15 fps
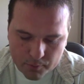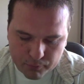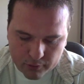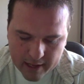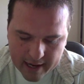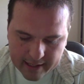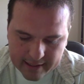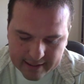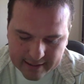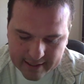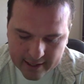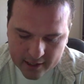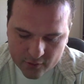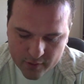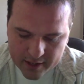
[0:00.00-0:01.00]
planning to
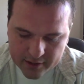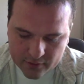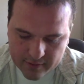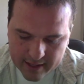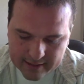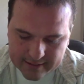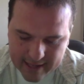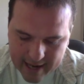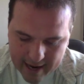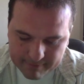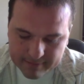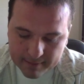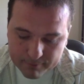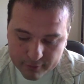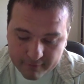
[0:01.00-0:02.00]
cut away the red tape
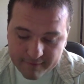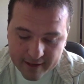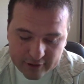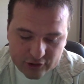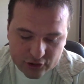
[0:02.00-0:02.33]
that prevents